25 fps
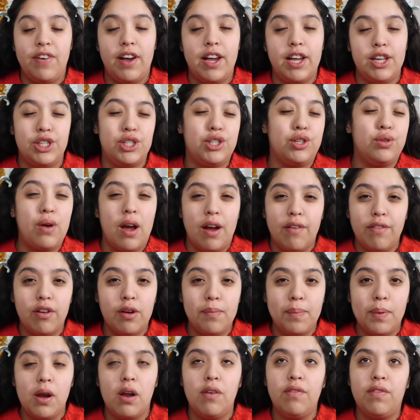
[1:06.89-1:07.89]
I do ever
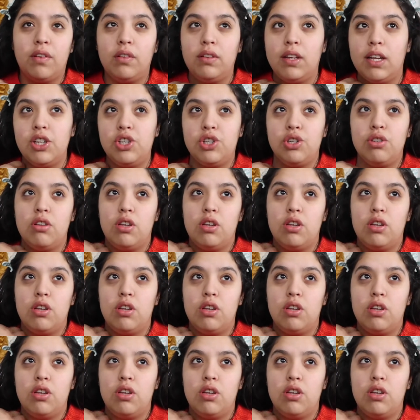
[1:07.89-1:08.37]
put on foundation,